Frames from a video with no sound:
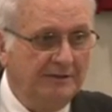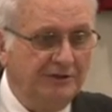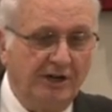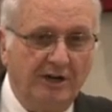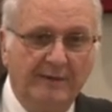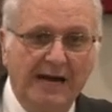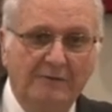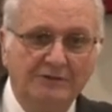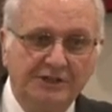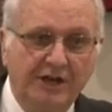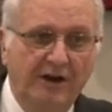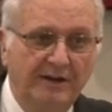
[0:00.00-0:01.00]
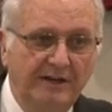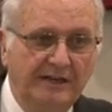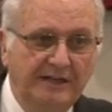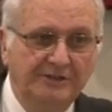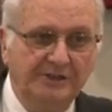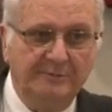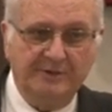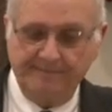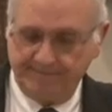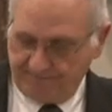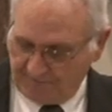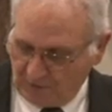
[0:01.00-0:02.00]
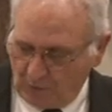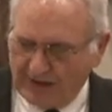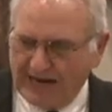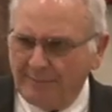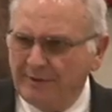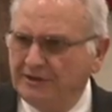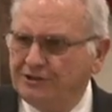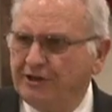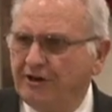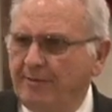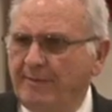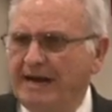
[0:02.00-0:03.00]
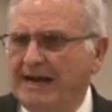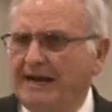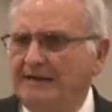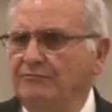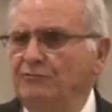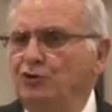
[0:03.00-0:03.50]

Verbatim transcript: Jeremiah was carried into Egypt. What happened to Jeremiah?